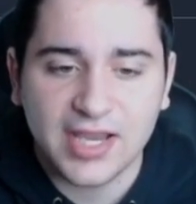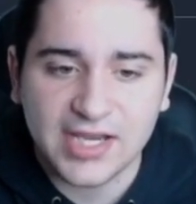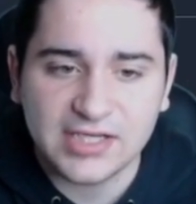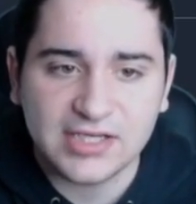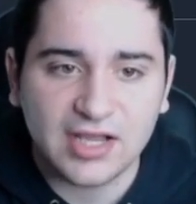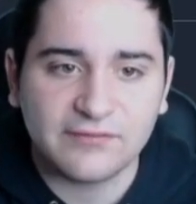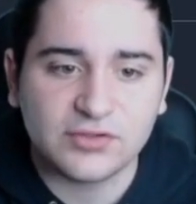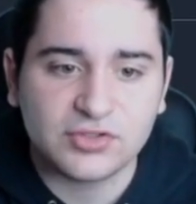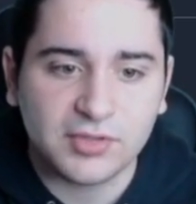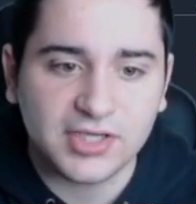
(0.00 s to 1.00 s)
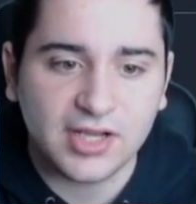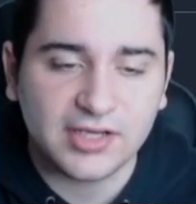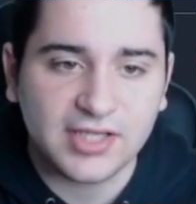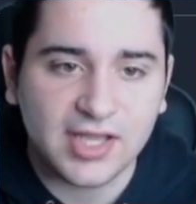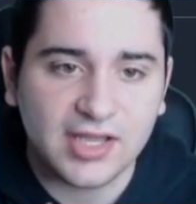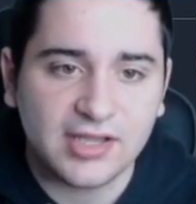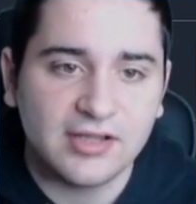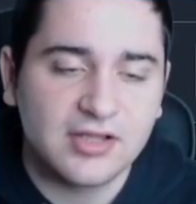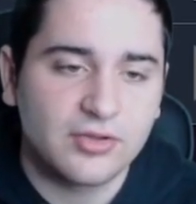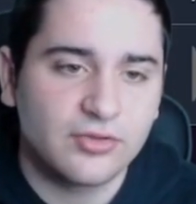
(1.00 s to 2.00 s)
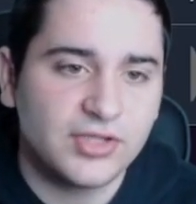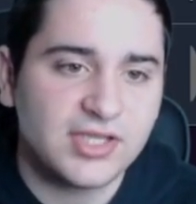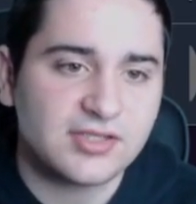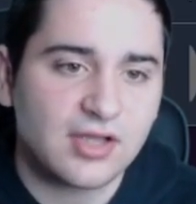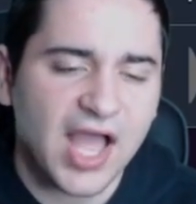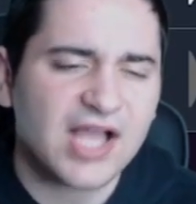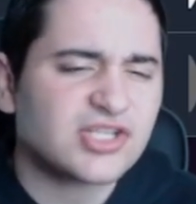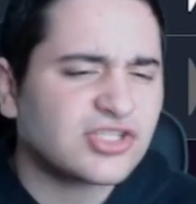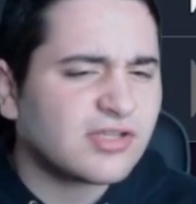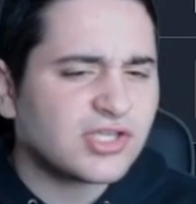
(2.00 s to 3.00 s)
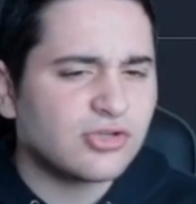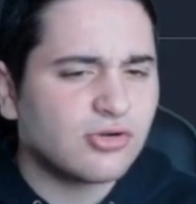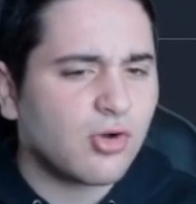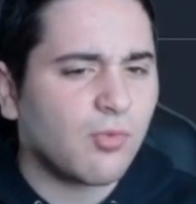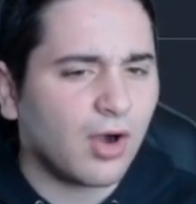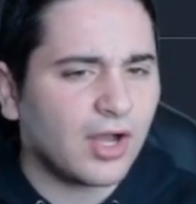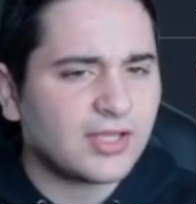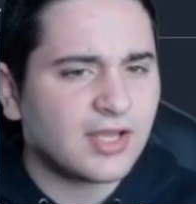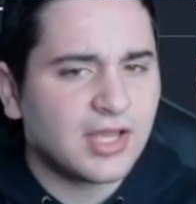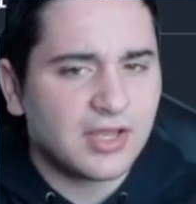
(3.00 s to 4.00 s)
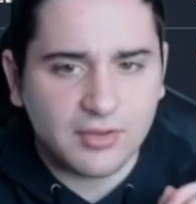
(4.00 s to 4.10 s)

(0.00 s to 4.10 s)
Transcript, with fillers: 89 for 29K. These, actually, you know what?